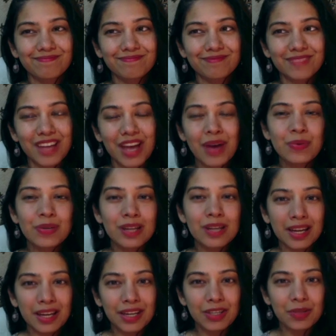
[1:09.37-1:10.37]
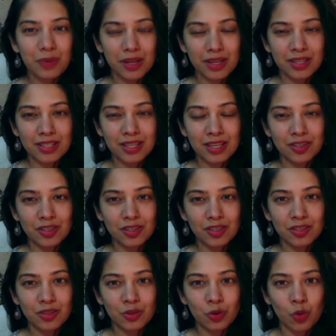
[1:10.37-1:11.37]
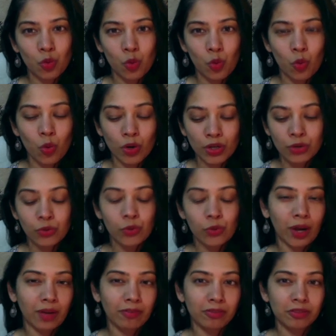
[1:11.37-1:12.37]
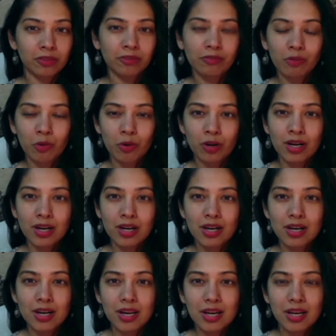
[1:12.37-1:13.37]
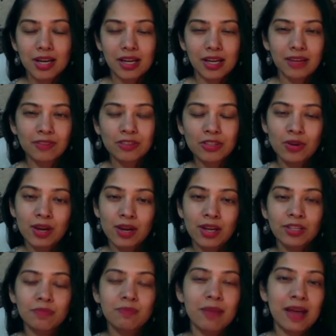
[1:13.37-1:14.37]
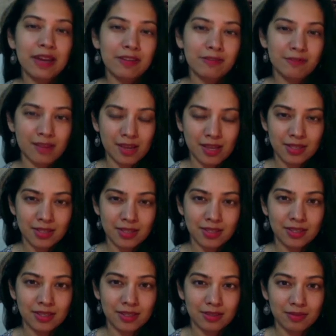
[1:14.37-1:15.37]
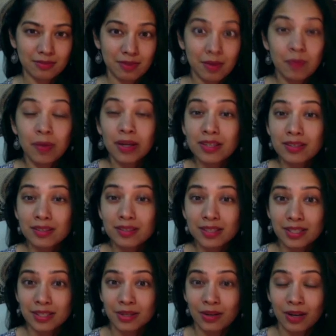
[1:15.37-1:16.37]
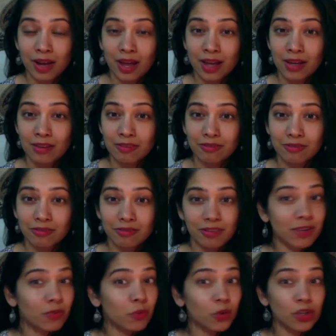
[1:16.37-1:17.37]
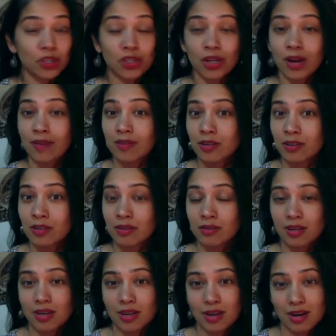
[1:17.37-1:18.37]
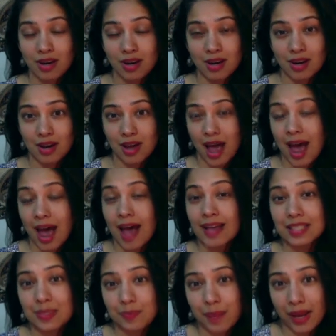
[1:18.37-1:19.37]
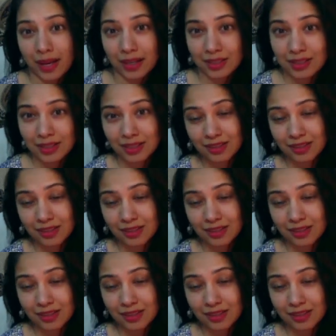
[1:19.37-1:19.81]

I would like you to pay attention to what you're grateful for. If you're trying to manifest abundance in your life, in whichever aspect,